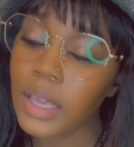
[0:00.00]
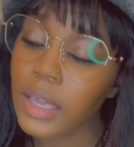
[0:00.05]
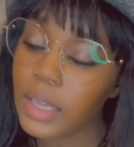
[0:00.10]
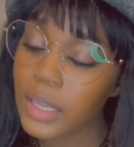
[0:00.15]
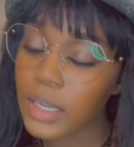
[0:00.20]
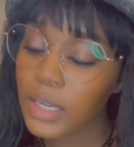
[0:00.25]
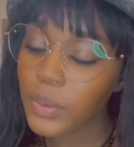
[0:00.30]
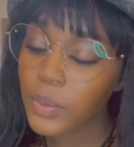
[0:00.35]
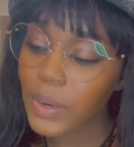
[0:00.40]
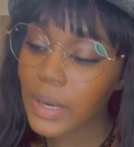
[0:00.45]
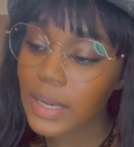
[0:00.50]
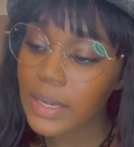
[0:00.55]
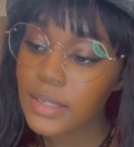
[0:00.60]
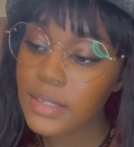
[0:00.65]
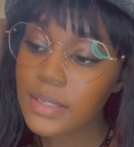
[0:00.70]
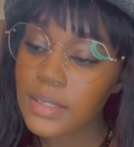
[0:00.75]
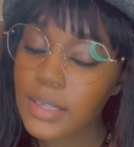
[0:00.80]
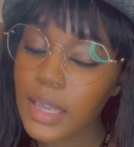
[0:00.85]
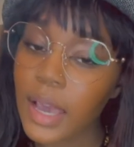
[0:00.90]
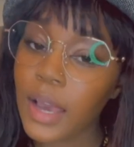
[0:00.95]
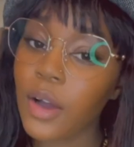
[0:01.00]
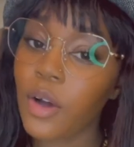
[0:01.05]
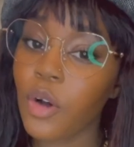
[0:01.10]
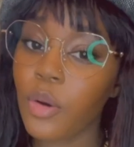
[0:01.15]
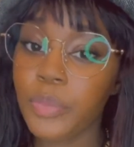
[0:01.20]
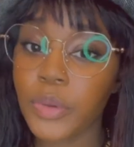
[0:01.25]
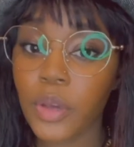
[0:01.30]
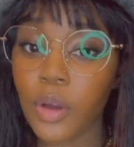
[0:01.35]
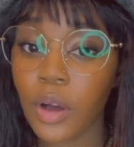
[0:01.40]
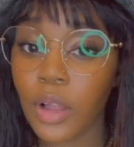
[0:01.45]
Anyways, I
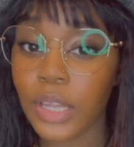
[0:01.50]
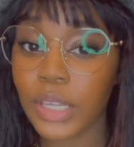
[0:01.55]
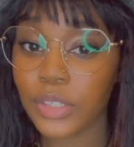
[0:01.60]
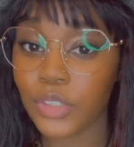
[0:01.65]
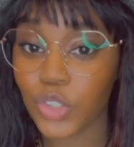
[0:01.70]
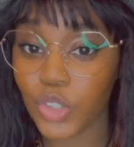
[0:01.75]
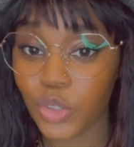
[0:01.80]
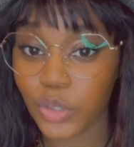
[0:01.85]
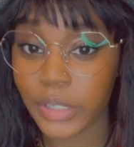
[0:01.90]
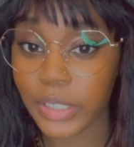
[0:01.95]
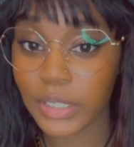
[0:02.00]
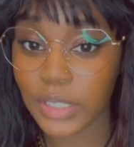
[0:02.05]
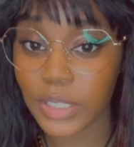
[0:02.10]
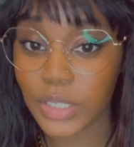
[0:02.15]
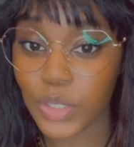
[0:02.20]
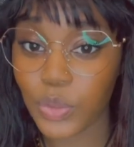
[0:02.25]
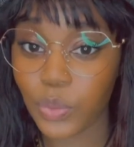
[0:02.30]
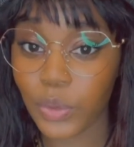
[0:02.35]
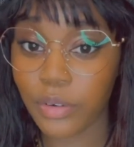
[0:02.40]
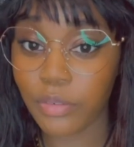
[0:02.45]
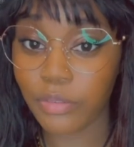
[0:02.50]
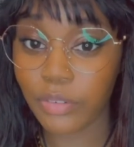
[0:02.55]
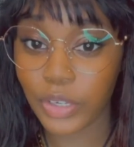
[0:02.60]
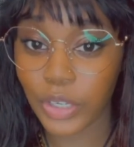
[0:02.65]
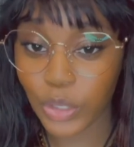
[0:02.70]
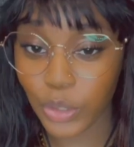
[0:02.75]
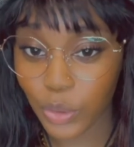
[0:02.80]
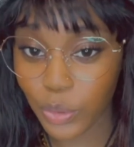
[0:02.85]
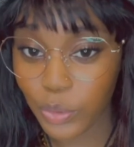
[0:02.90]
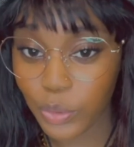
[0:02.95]
hope you all enjoyed this
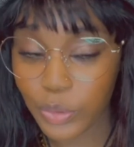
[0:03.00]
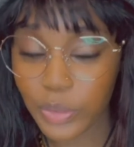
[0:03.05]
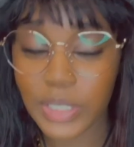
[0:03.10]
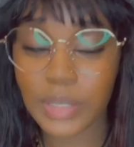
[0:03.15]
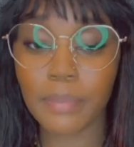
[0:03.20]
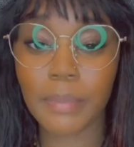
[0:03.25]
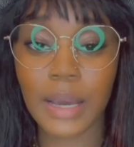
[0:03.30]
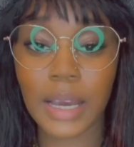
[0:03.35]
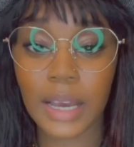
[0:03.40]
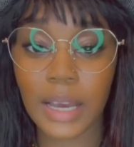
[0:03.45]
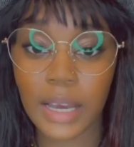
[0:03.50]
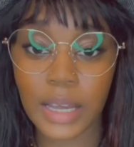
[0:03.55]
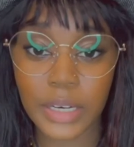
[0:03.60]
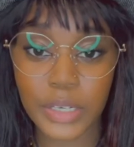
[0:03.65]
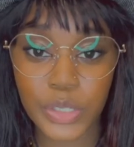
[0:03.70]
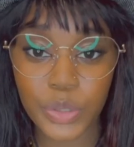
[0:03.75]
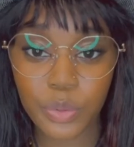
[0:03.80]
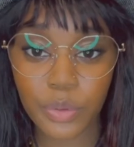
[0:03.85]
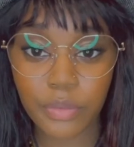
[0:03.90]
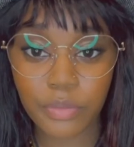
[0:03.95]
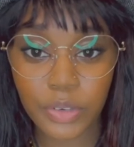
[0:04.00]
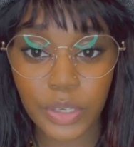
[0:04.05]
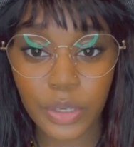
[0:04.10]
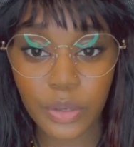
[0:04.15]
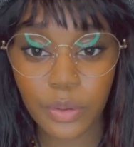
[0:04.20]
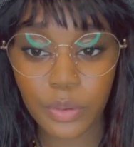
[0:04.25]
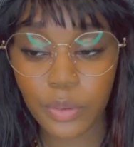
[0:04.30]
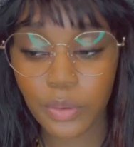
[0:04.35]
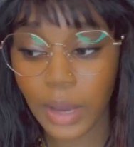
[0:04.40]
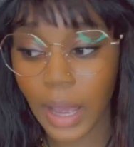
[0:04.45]
review. It's my honest
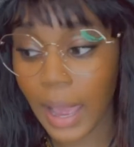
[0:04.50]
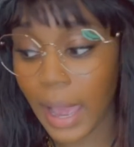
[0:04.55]
review.